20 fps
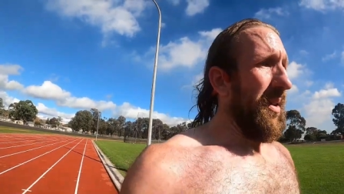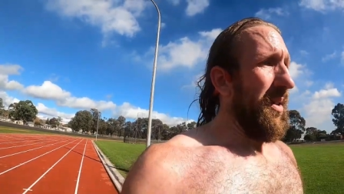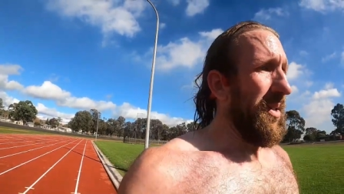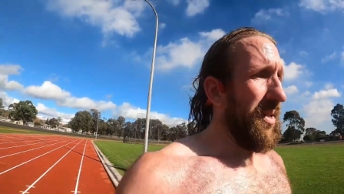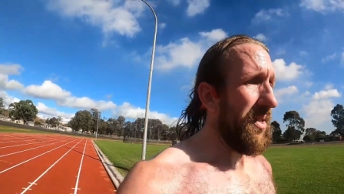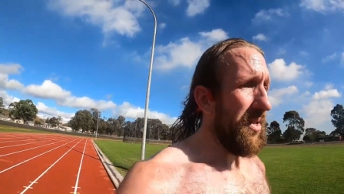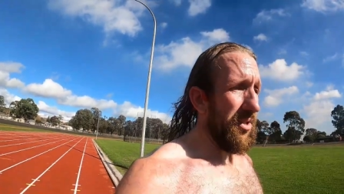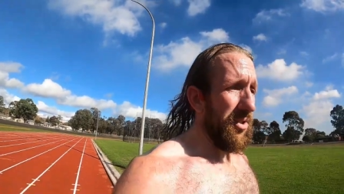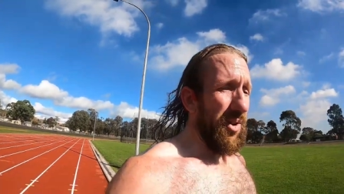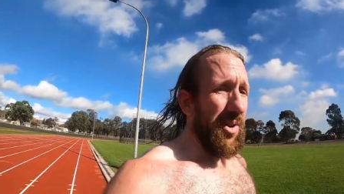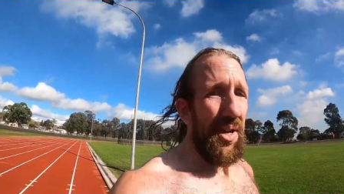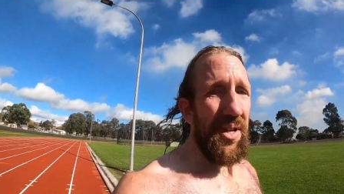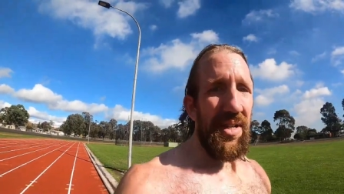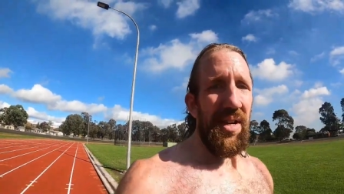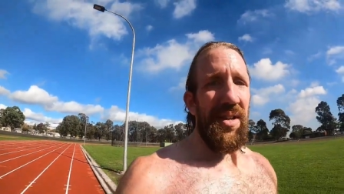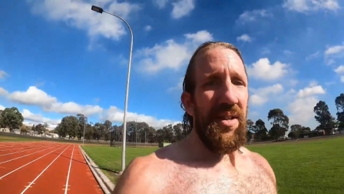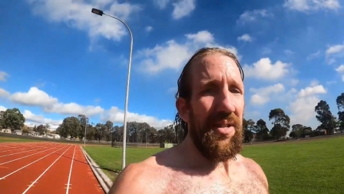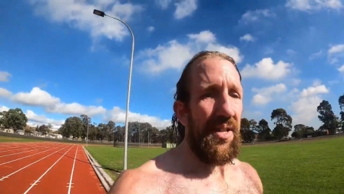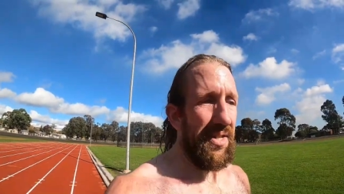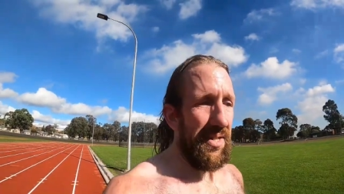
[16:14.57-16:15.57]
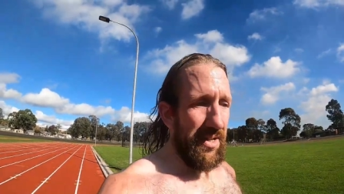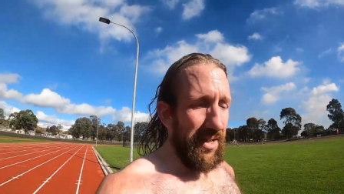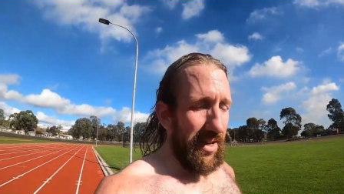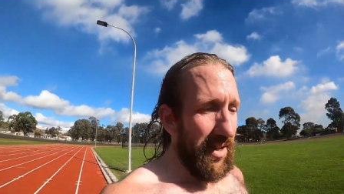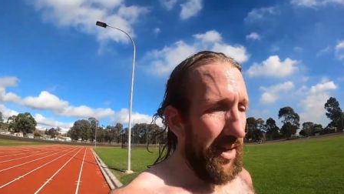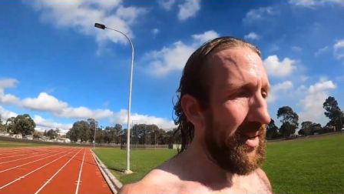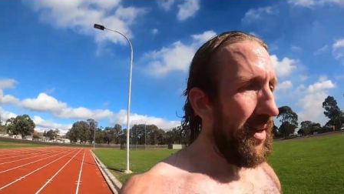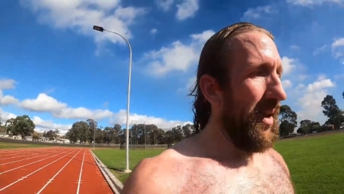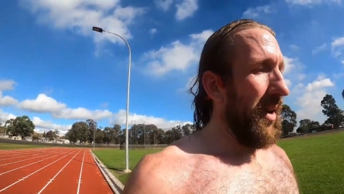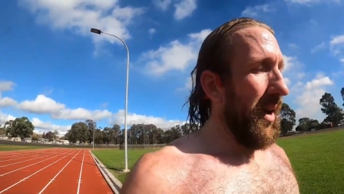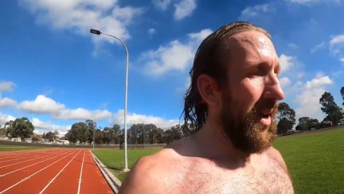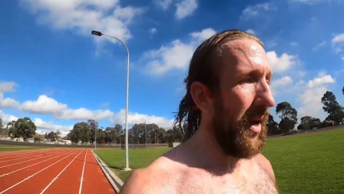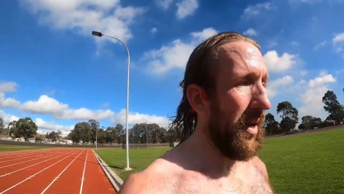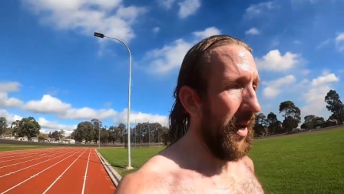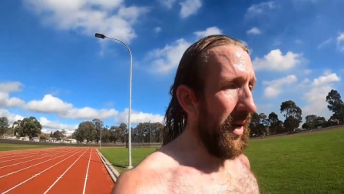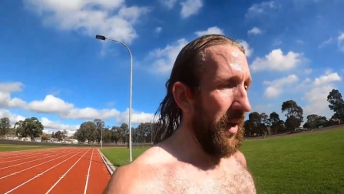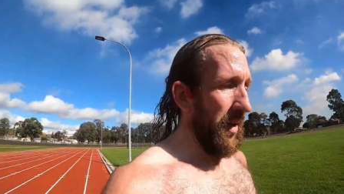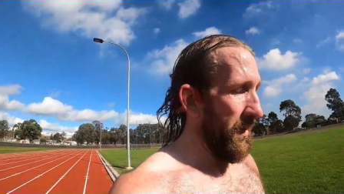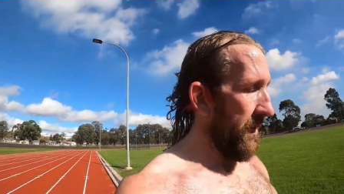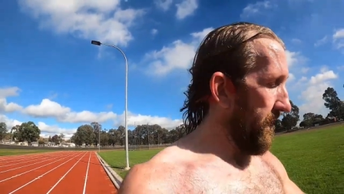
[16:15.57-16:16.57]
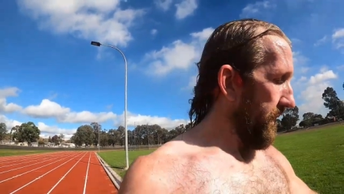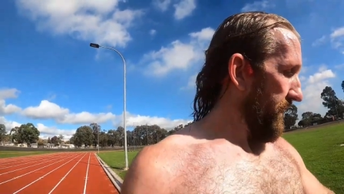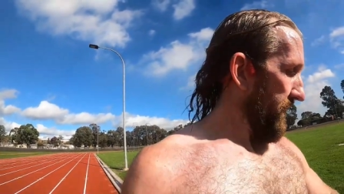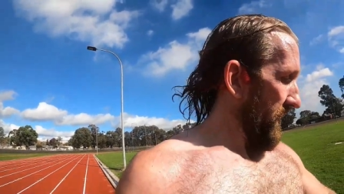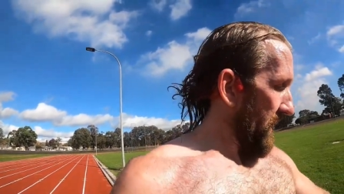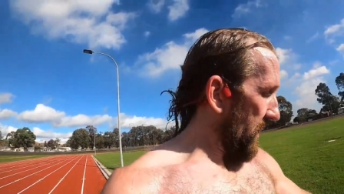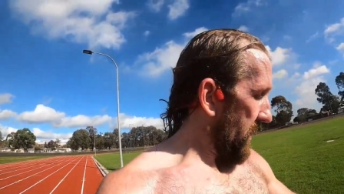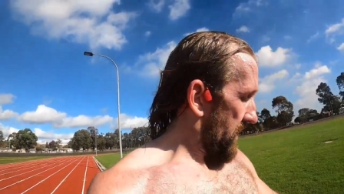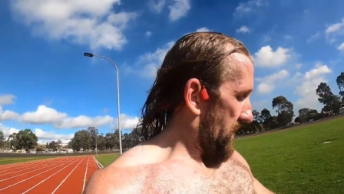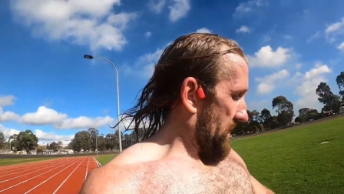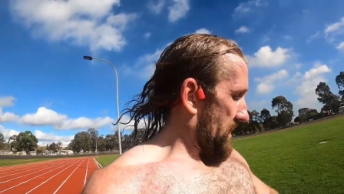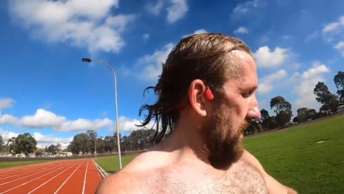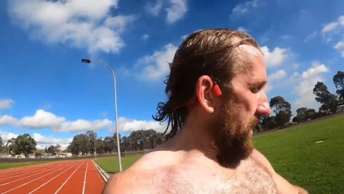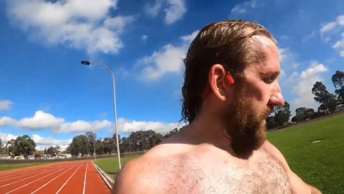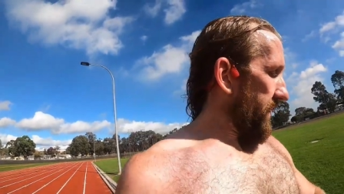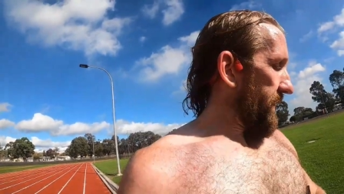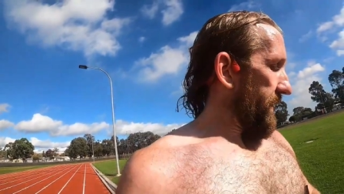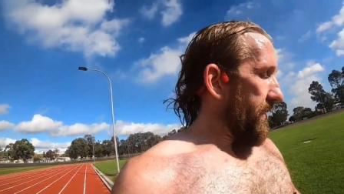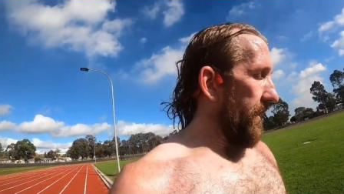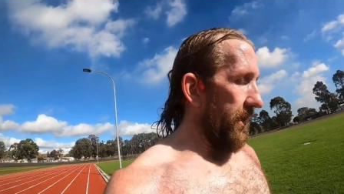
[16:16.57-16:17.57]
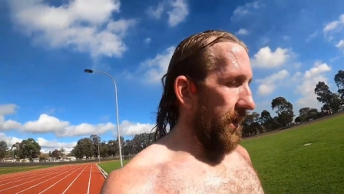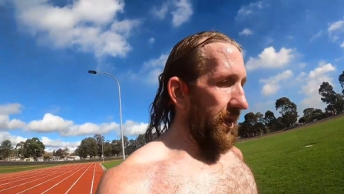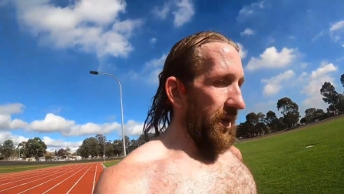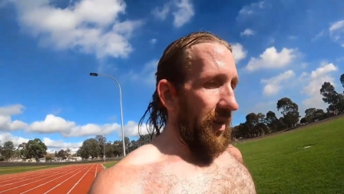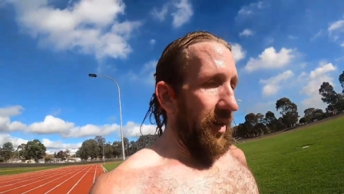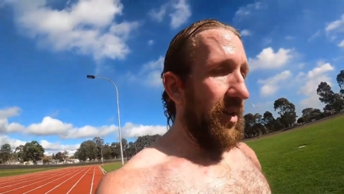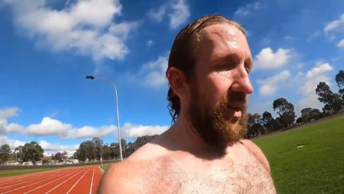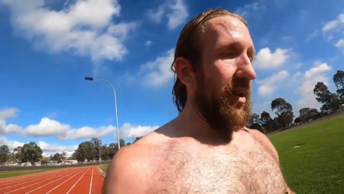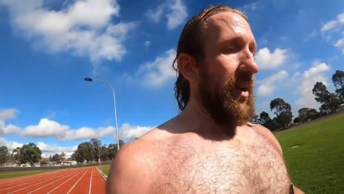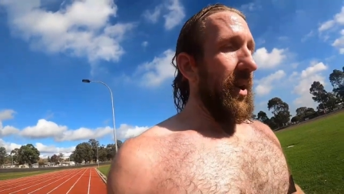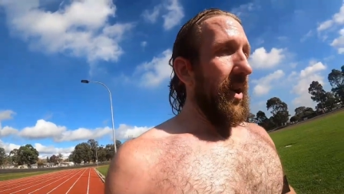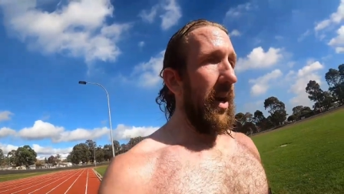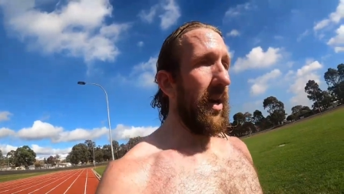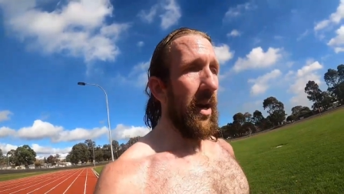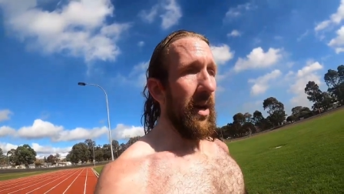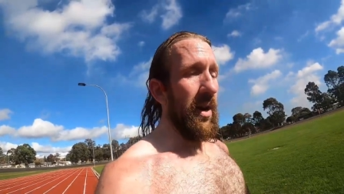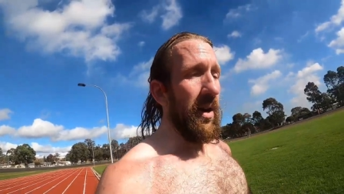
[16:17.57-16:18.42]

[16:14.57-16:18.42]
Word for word: let's just try and get this done. I've got like 6